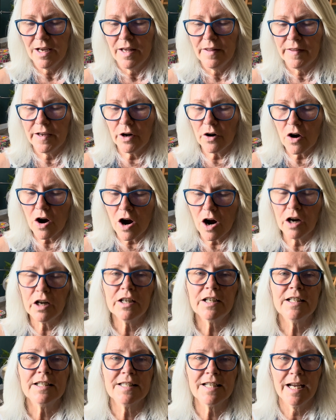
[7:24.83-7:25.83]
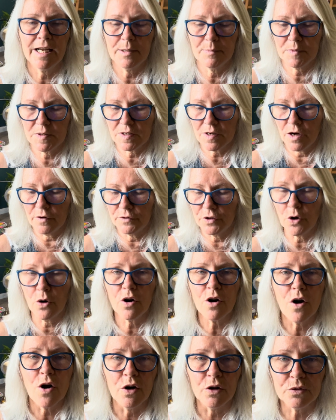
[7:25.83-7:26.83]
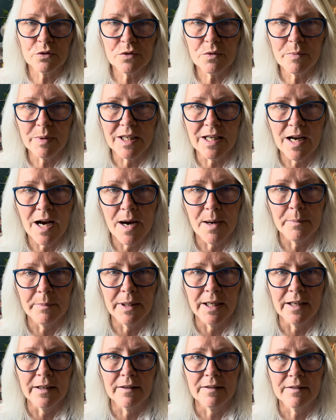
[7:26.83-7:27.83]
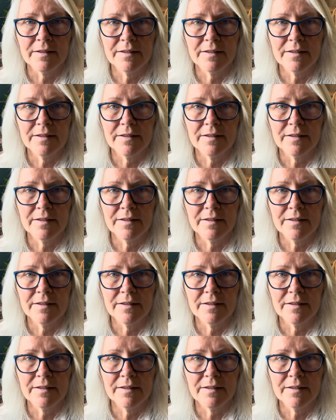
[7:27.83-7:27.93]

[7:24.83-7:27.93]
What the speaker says: They are archetypes of your own becoming.